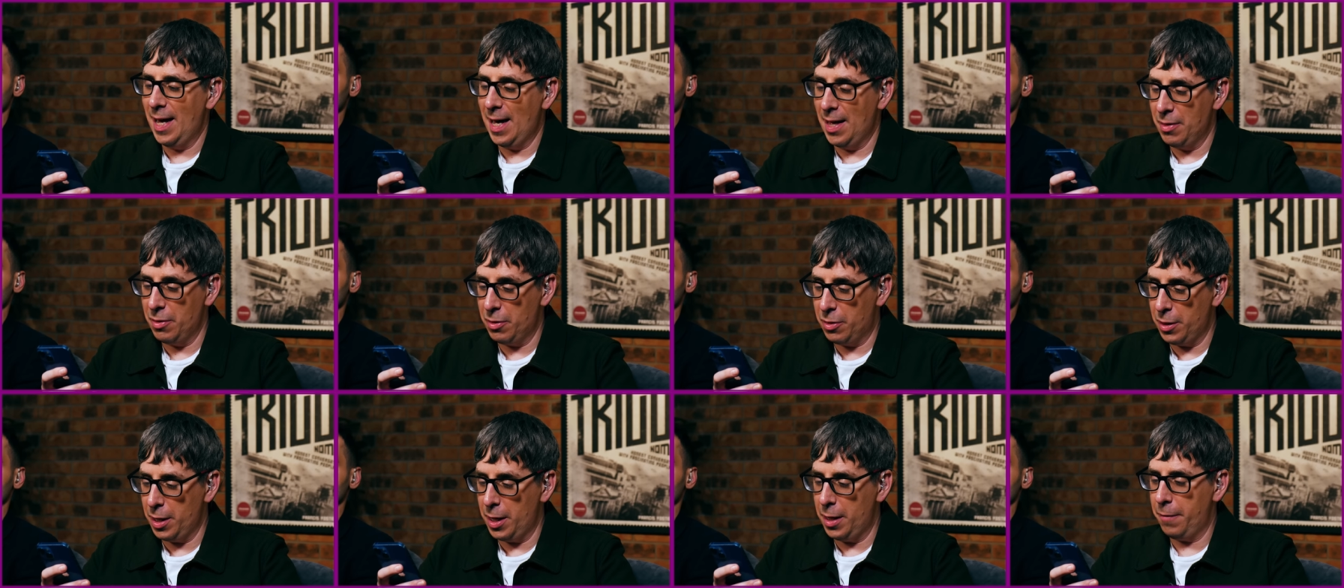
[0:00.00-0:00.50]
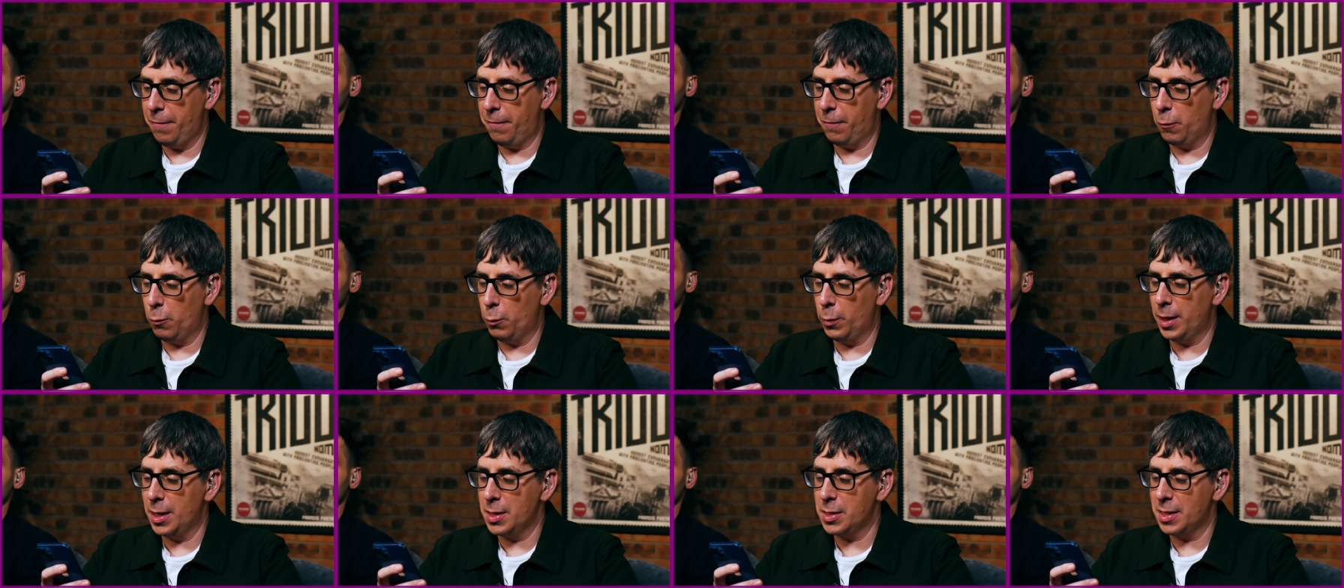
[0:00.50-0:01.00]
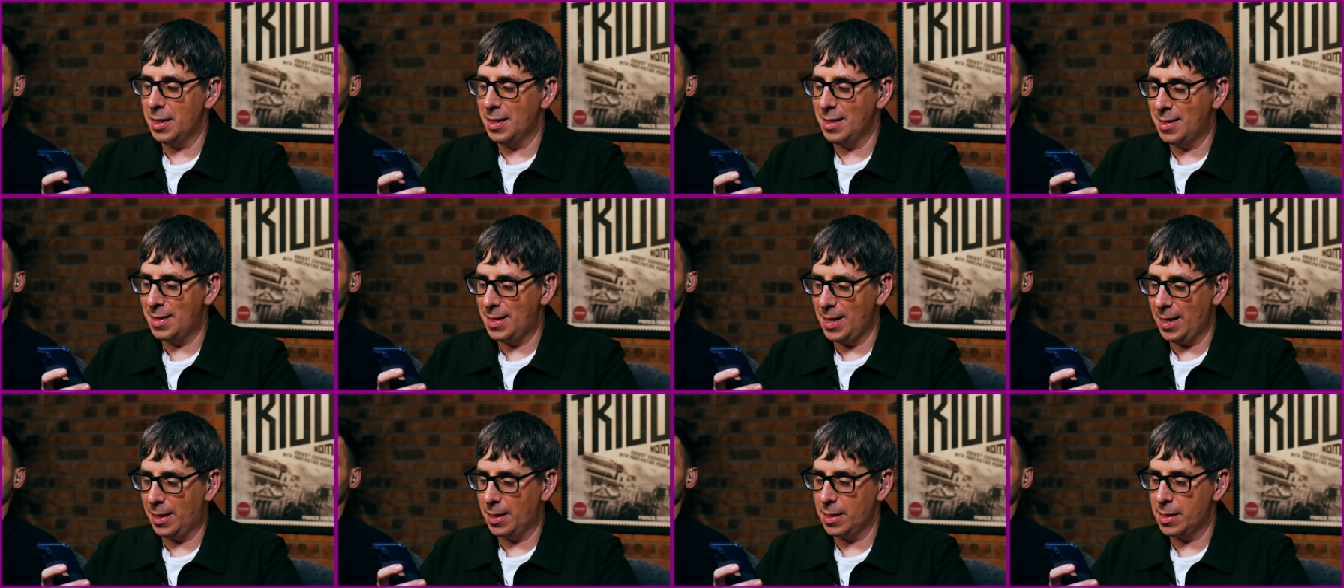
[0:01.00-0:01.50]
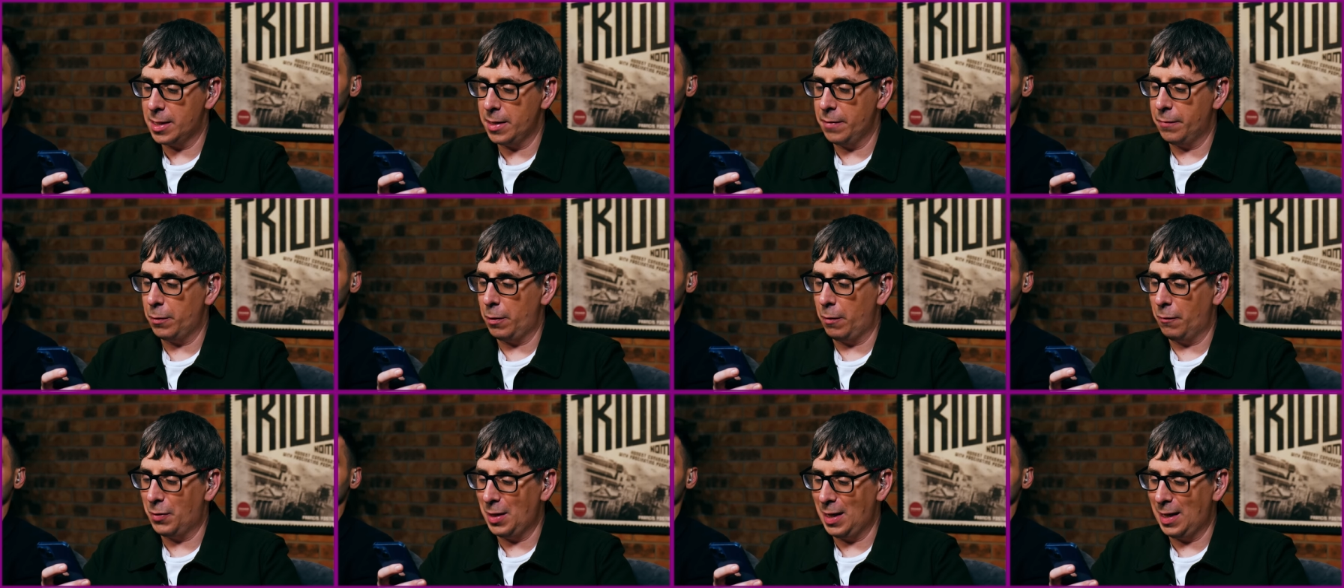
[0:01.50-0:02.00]
and therefore is
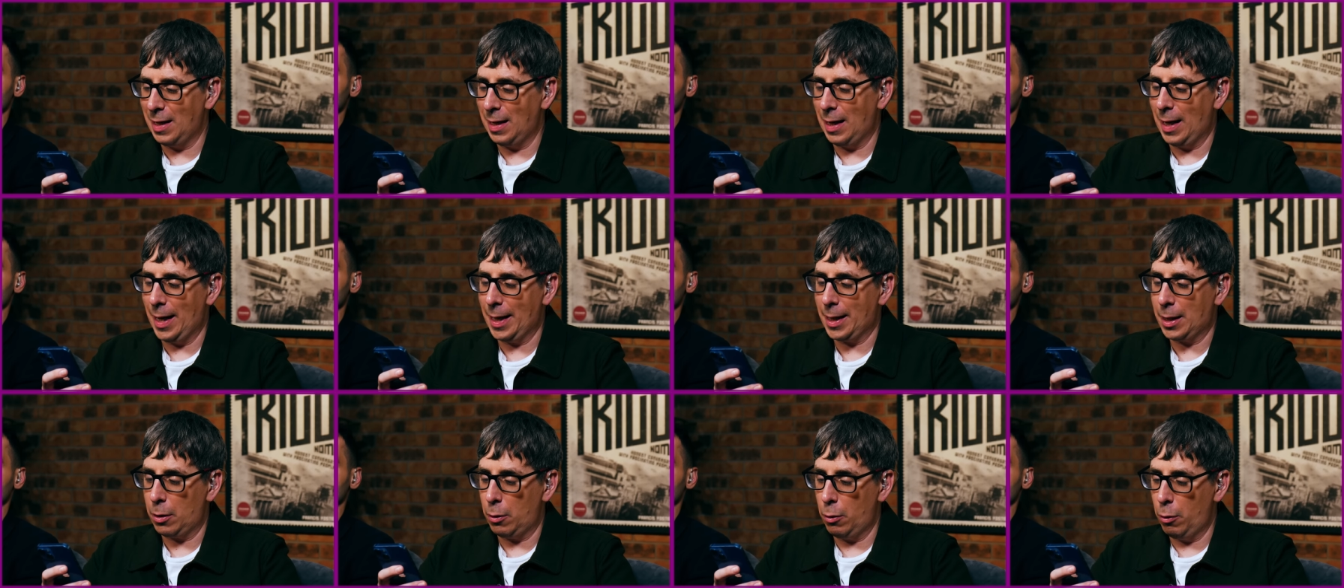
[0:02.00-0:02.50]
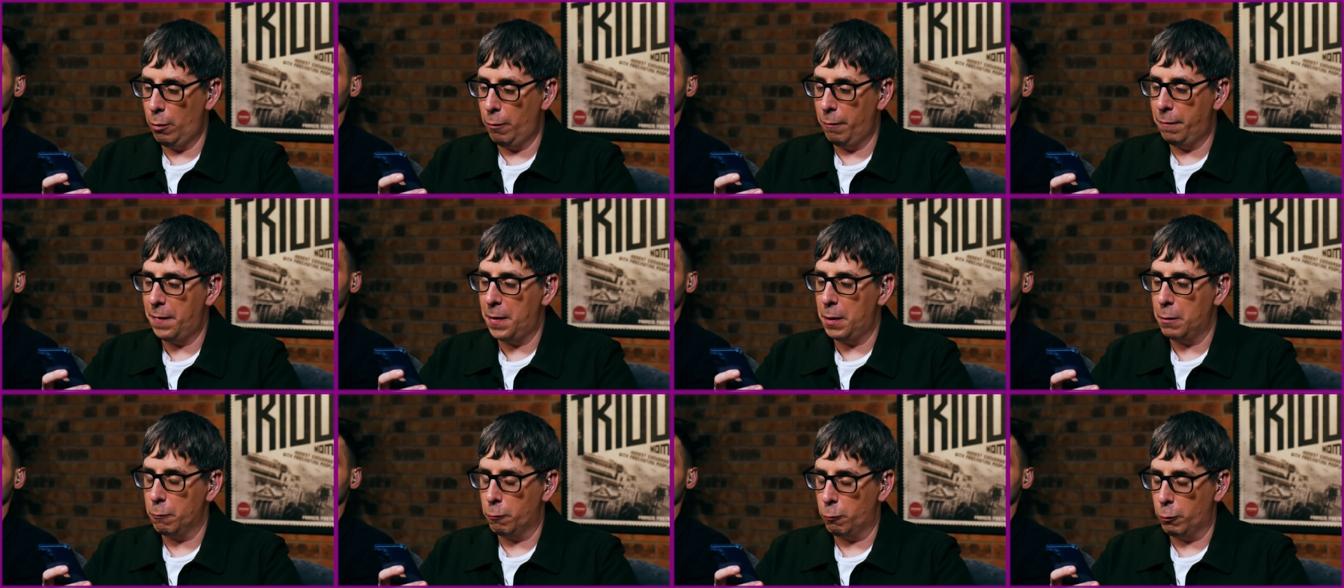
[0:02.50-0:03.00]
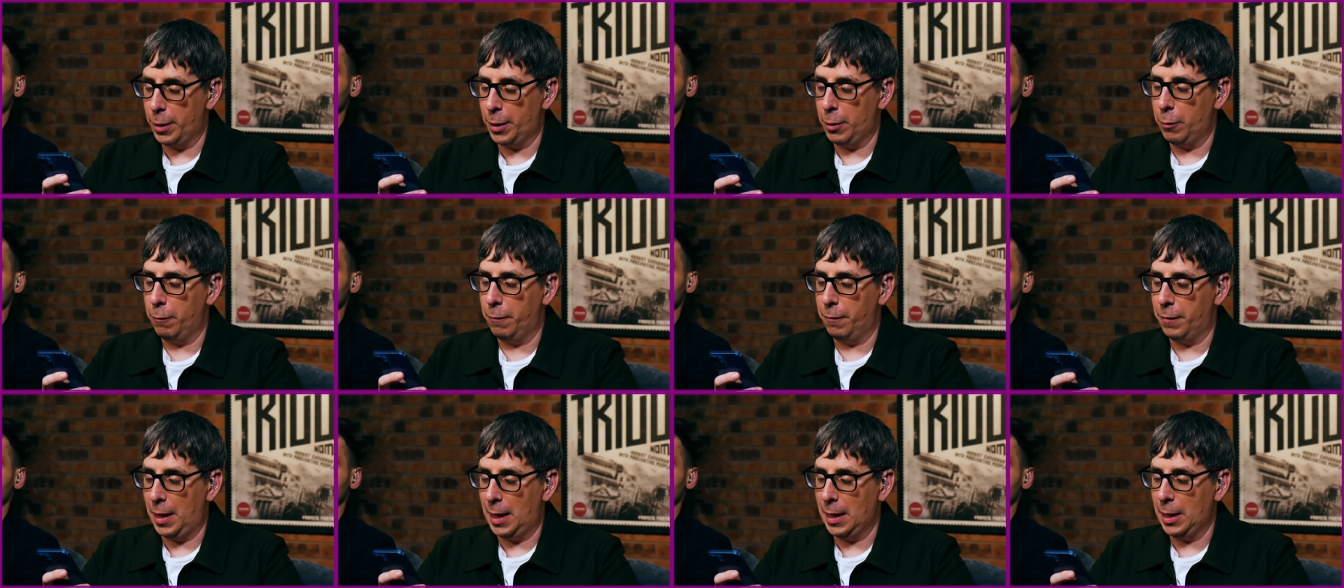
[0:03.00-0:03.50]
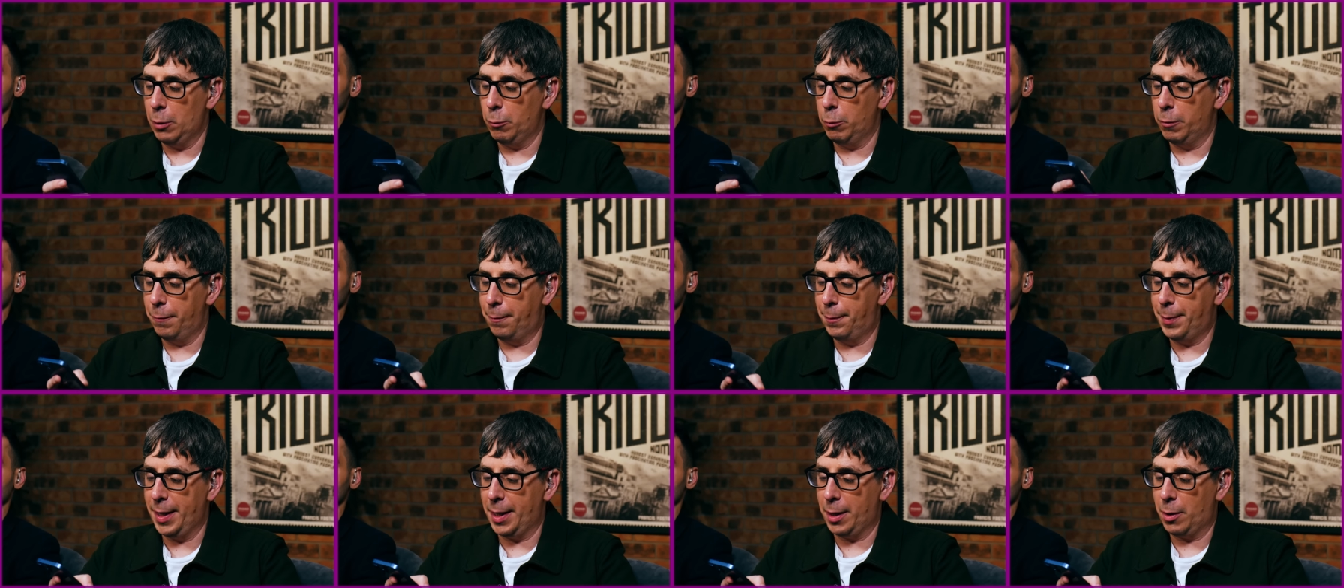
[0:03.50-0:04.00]
indicative of the lack of real value
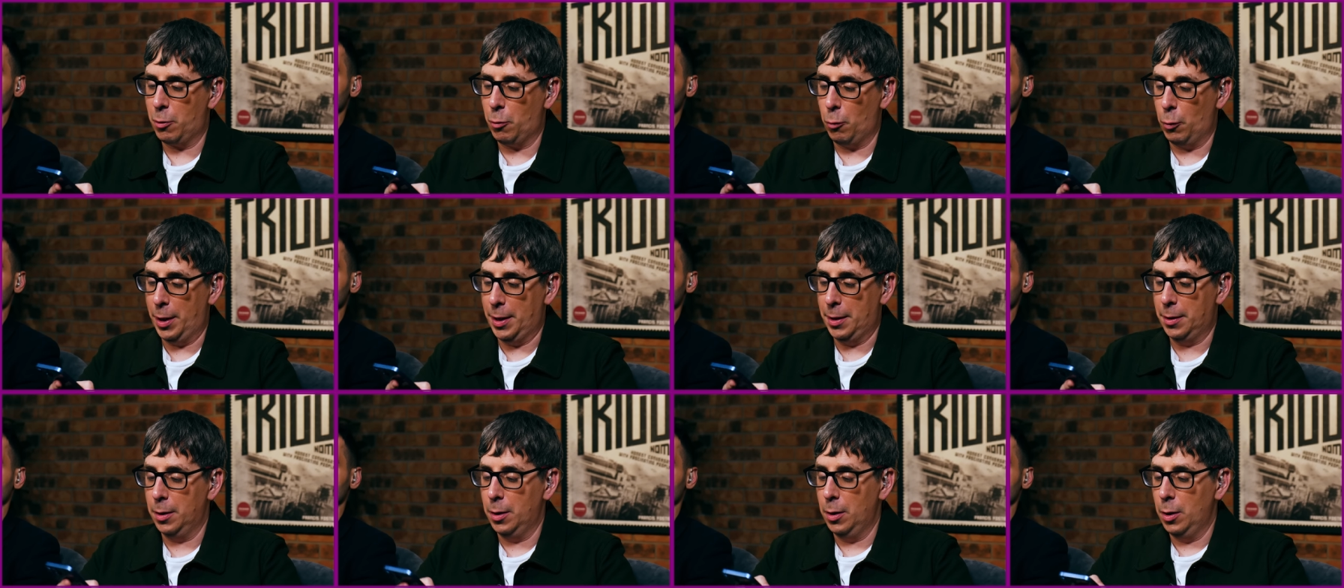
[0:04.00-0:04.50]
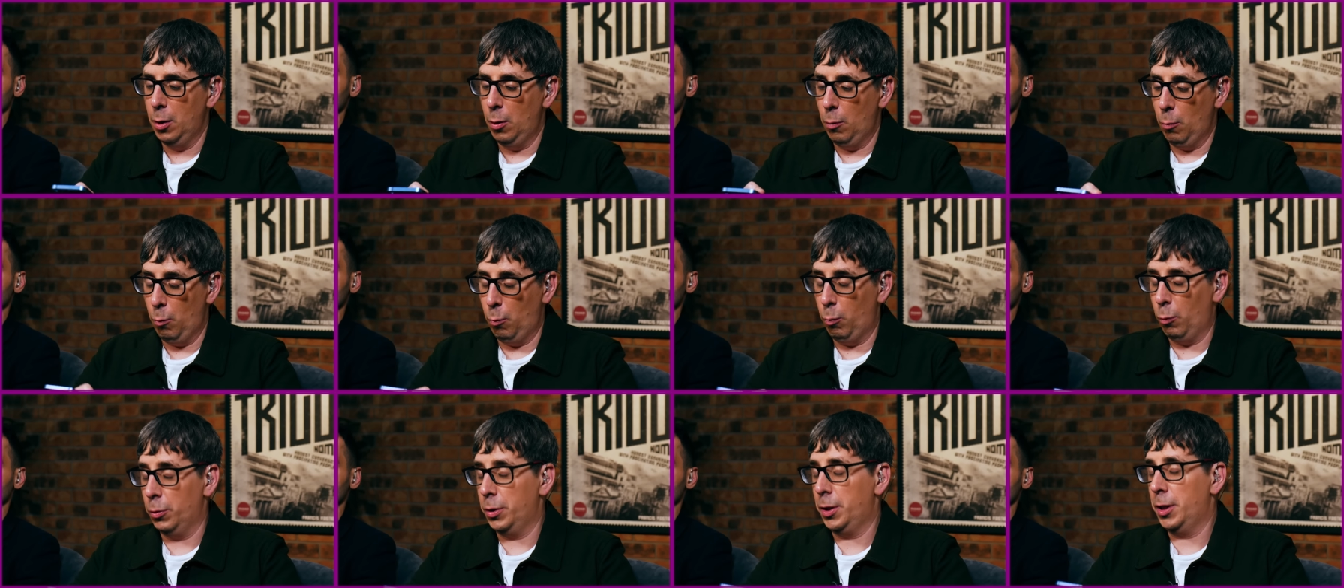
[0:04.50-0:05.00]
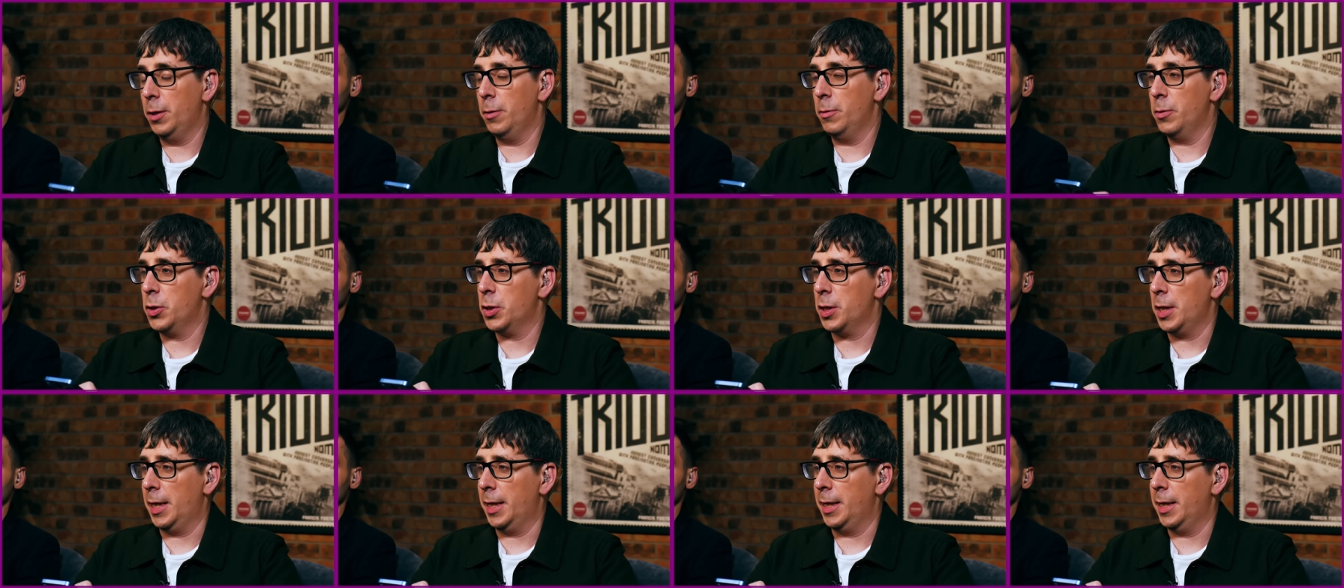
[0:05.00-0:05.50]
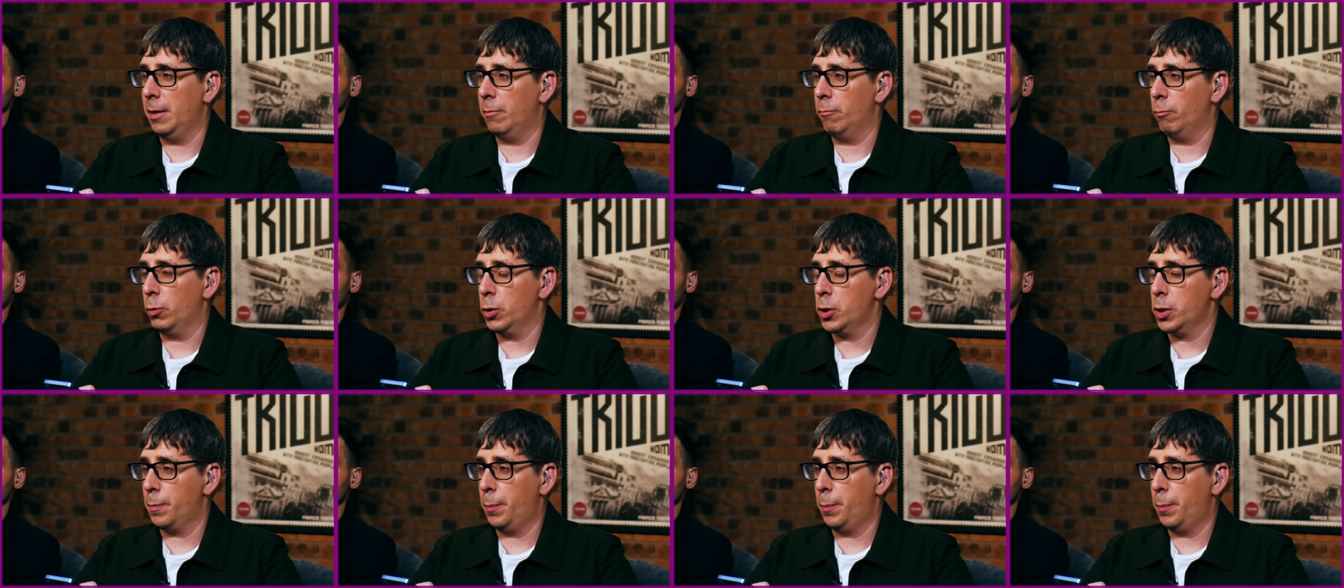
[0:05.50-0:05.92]
of Bitcoin. What do you say in